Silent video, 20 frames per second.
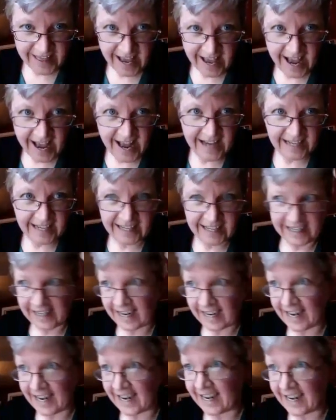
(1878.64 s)
that
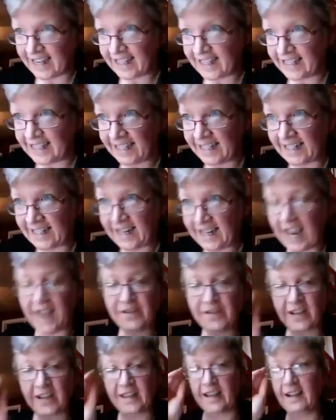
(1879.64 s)
is
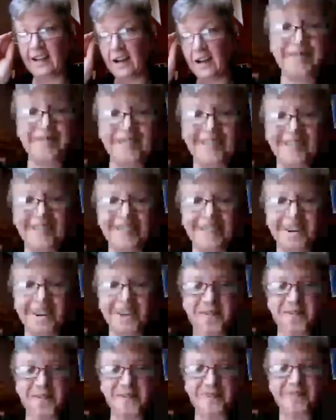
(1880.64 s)
everything.
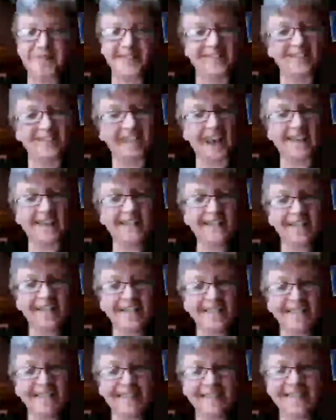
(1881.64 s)
So that's
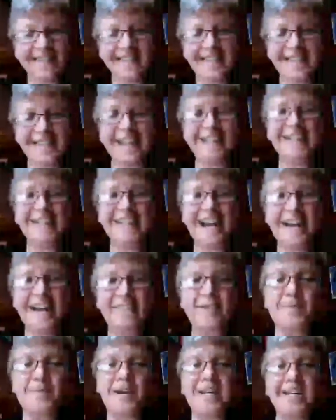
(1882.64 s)
it. Thanks a
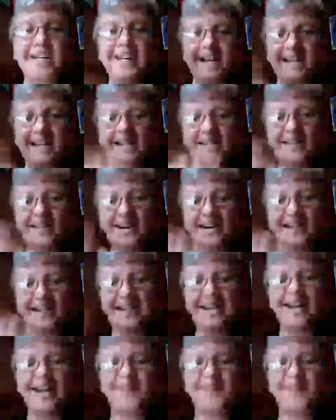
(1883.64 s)
lot, everybody. I'll see you next